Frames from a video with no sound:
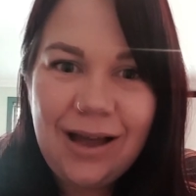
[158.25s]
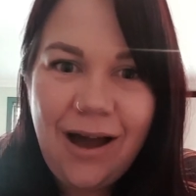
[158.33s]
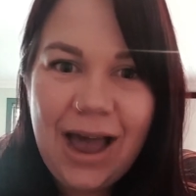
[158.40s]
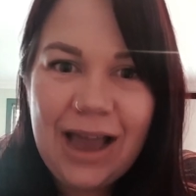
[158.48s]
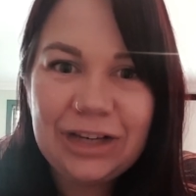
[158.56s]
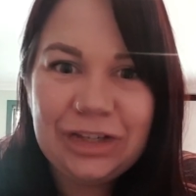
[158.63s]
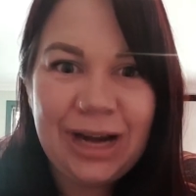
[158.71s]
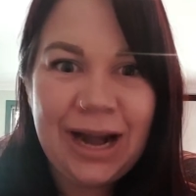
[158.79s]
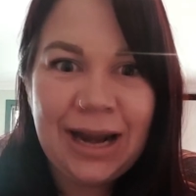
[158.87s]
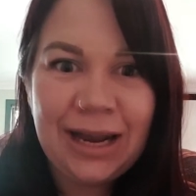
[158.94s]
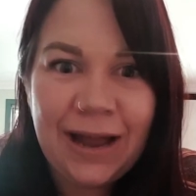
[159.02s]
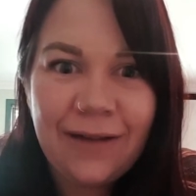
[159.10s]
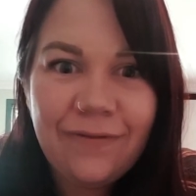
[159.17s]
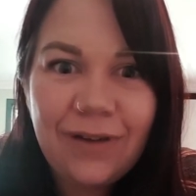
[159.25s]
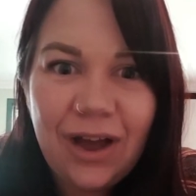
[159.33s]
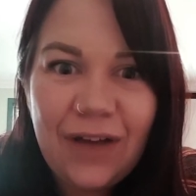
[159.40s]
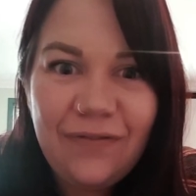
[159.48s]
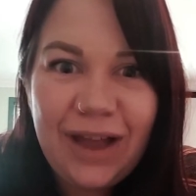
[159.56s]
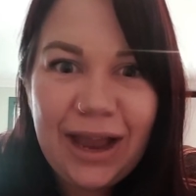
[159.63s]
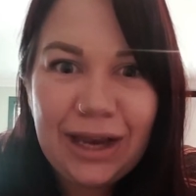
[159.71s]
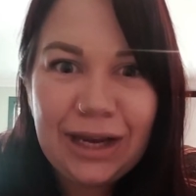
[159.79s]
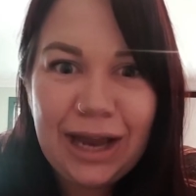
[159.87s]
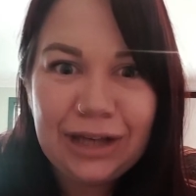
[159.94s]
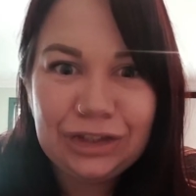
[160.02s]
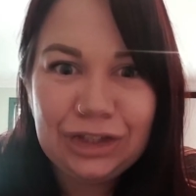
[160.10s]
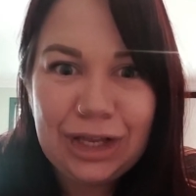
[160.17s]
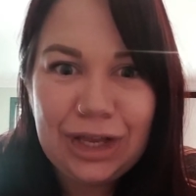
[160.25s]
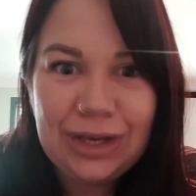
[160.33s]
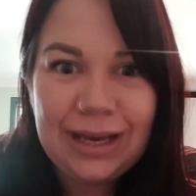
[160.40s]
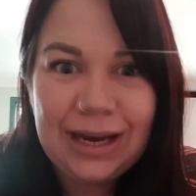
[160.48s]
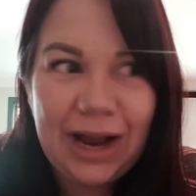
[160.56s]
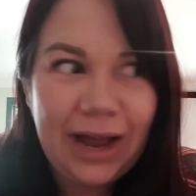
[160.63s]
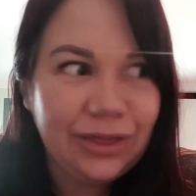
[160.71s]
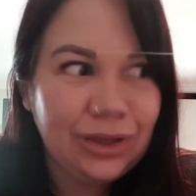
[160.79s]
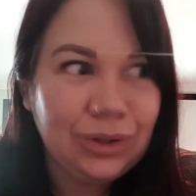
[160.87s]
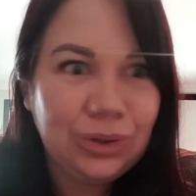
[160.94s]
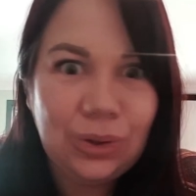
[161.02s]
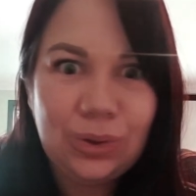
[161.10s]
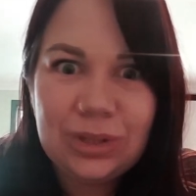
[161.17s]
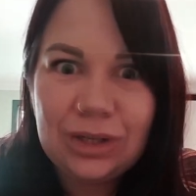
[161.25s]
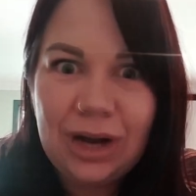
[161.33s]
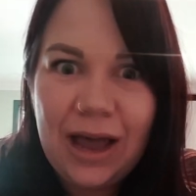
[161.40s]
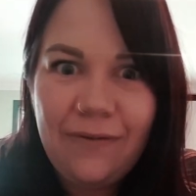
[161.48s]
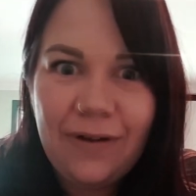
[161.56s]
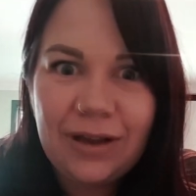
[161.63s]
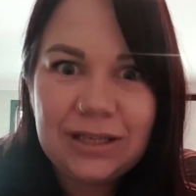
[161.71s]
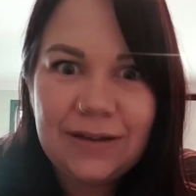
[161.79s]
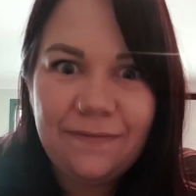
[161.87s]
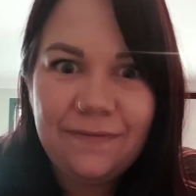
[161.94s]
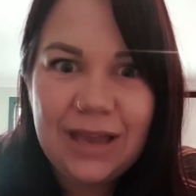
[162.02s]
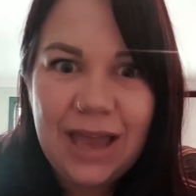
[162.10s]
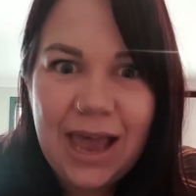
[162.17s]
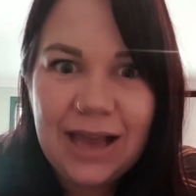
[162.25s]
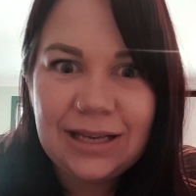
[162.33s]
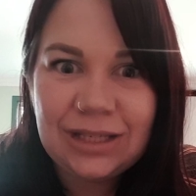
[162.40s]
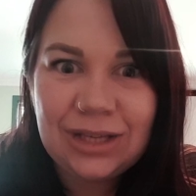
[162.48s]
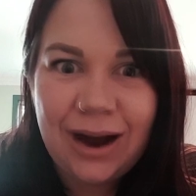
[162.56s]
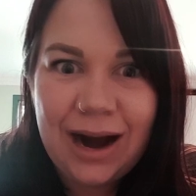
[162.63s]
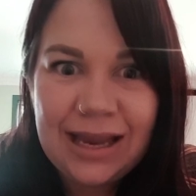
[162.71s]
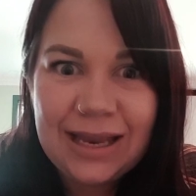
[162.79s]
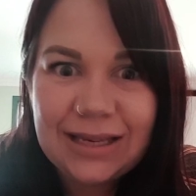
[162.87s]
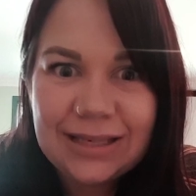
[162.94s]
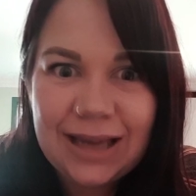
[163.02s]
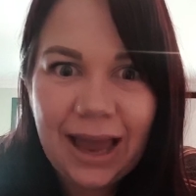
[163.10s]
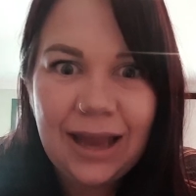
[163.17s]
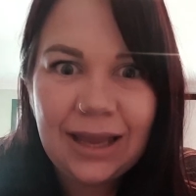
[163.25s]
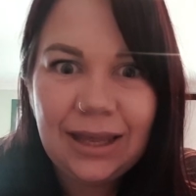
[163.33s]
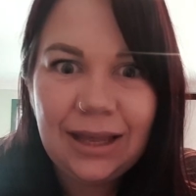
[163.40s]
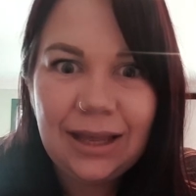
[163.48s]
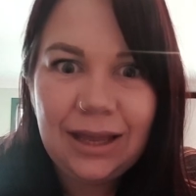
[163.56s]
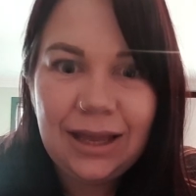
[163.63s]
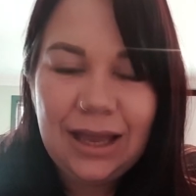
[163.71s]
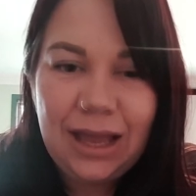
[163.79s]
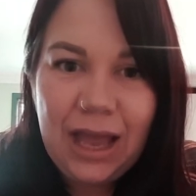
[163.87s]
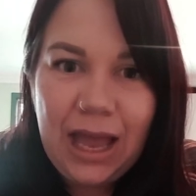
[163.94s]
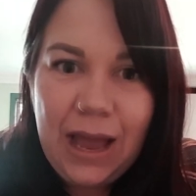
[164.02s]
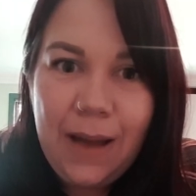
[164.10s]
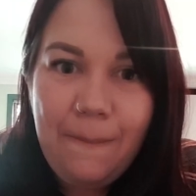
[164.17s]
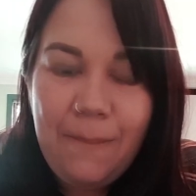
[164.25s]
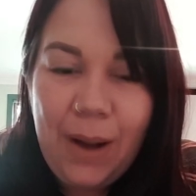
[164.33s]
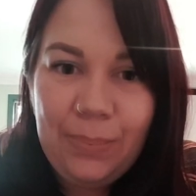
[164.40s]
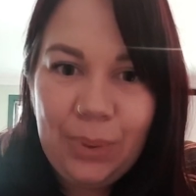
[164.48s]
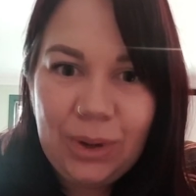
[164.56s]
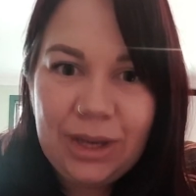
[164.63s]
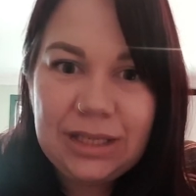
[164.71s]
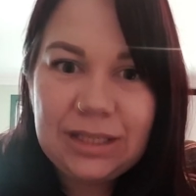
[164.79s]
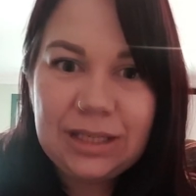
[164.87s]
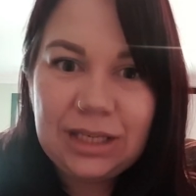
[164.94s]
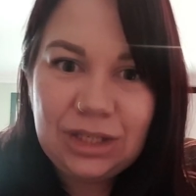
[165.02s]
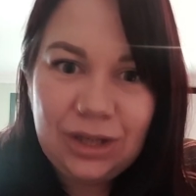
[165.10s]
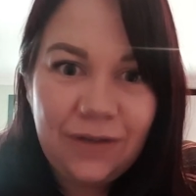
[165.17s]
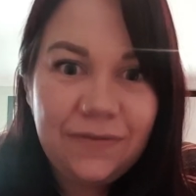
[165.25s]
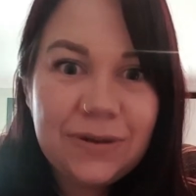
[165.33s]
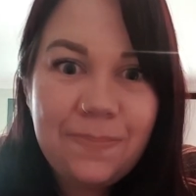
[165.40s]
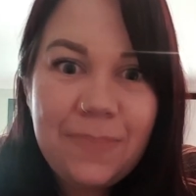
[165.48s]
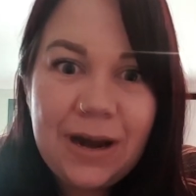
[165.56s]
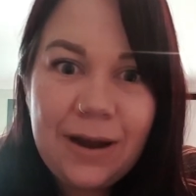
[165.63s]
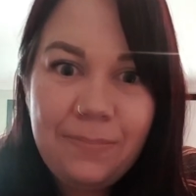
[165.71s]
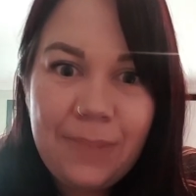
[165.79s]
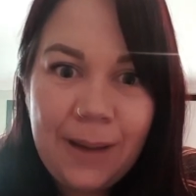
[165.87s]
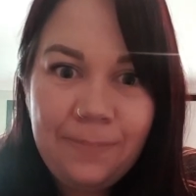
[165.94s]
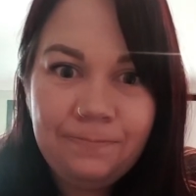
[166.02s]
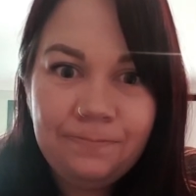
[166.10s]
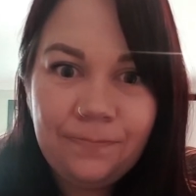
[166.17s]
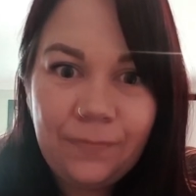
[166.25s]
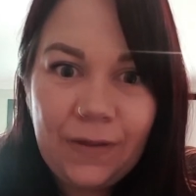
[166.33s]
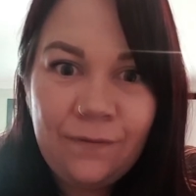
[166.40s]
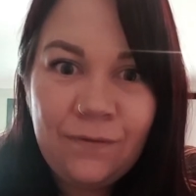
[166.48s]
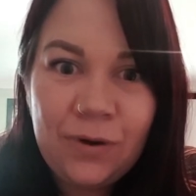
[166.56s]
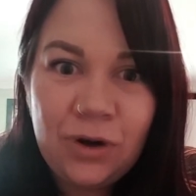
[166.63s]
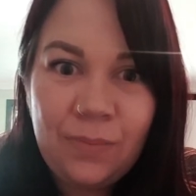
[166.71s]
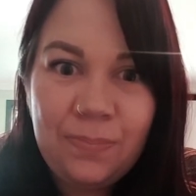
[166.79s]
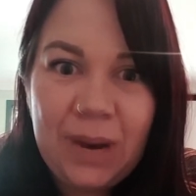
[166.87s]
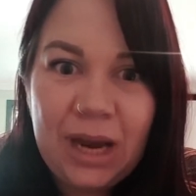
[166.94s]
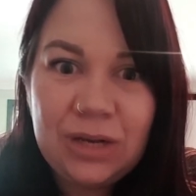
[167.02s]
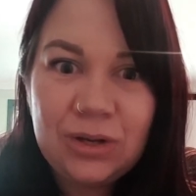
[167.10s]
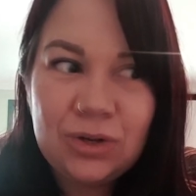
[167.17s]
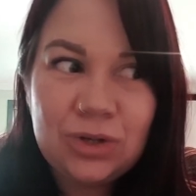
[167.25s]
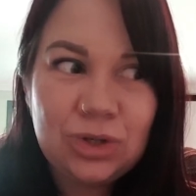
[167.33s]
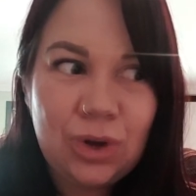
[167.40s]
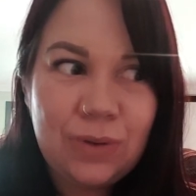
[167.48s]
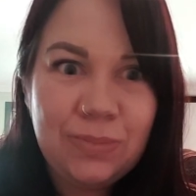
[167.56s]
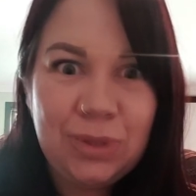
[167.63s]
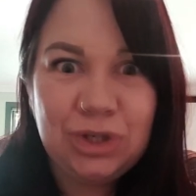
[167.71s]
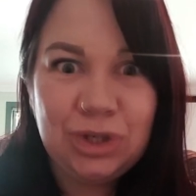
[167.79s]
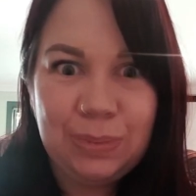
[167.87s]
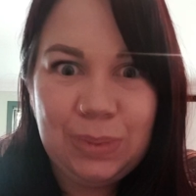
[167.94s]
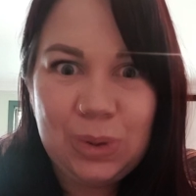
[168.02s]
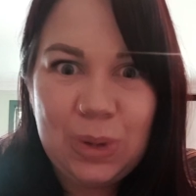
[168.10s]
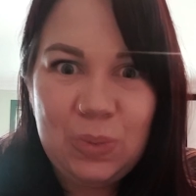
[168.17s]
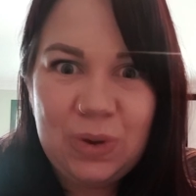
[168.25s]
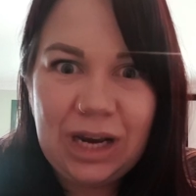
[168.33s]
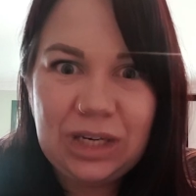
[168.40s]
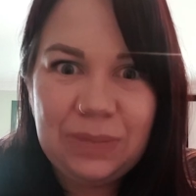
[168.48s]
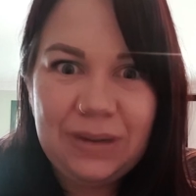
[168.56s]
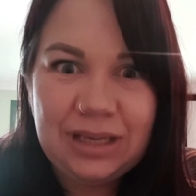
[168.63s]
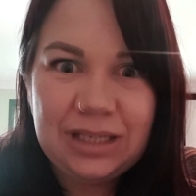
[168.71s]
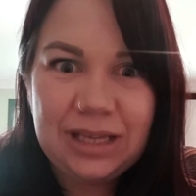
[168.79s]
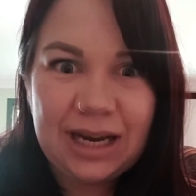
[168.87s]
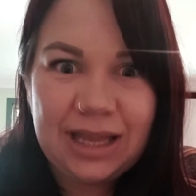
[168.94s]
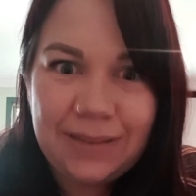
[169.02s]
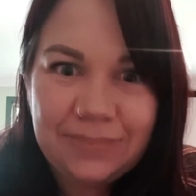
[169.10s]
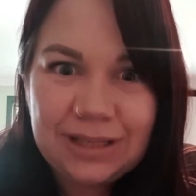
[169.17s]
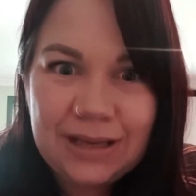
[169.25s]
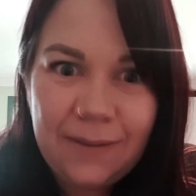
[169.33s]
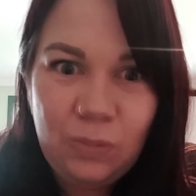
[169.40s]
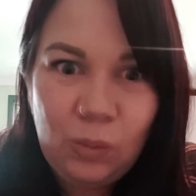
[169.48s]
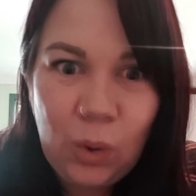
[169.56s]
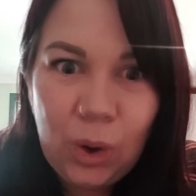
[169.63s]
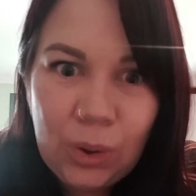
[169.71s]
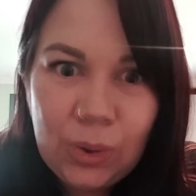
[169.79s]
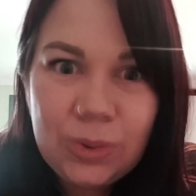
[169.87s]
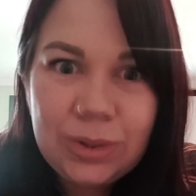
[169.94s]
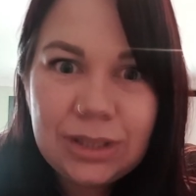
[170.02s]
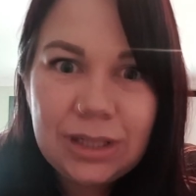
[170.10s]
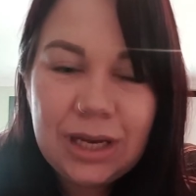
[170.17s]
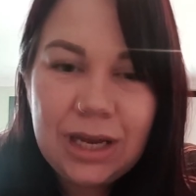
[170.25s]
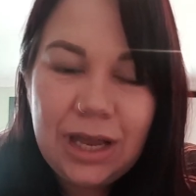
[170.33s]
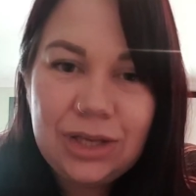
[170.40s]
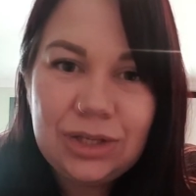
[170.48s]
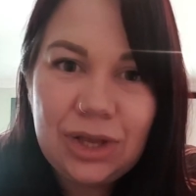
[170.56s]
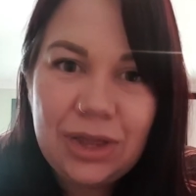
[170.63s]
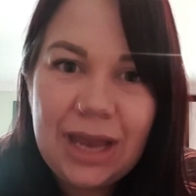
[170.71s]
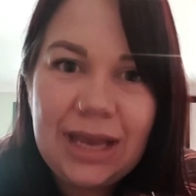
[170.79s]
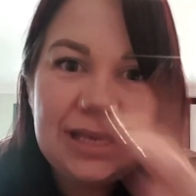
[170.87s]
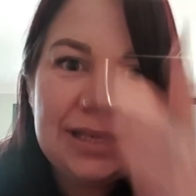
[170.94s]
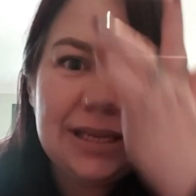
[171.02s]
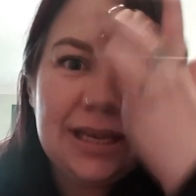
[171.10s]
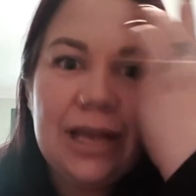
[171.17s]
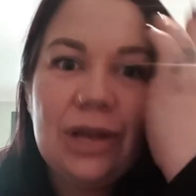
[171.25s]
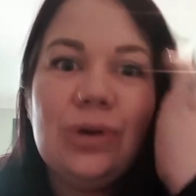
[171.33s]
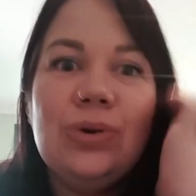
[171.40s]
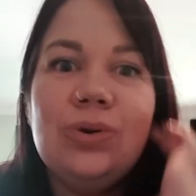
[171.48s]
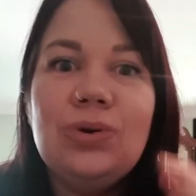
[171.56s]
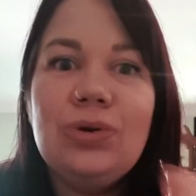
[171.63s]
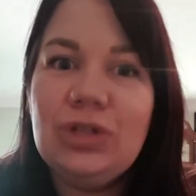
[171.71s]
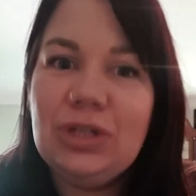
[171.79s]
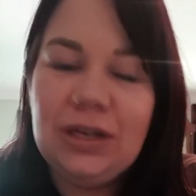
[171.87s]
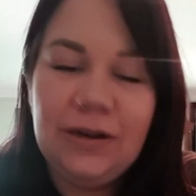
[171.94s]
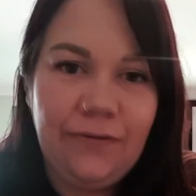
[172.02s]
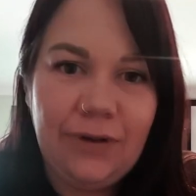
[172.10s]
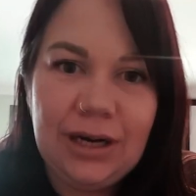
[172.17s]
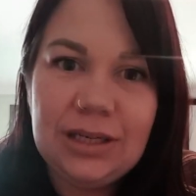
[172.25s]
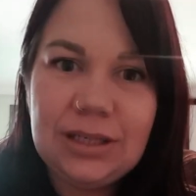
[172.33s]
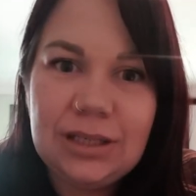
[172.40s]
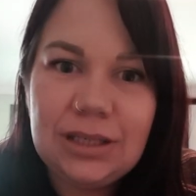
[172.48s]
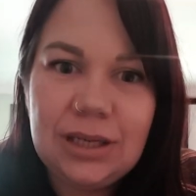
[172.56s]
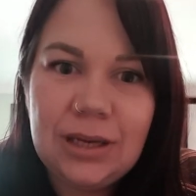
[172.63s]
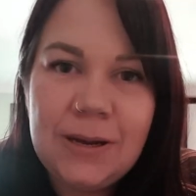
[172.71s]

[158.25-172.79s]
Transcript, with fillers: I actually love life. I can actually get at the doors and not have a severe anxiety attack. My boys deserved a better mum for not being so miserable and wanting to be stuck in them same walls. So they can see a huge difference.